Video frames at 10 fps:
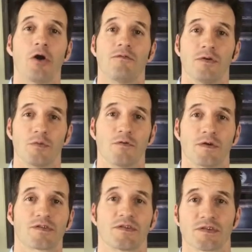of and move
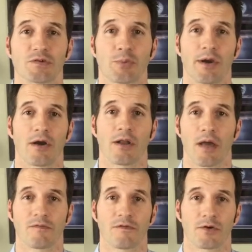into this new
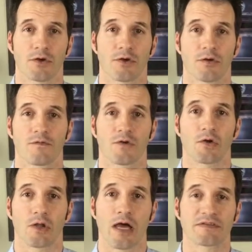paradigm for your
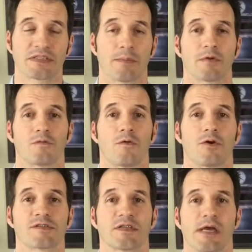life stepping
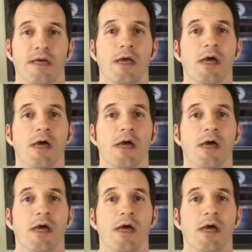forward today.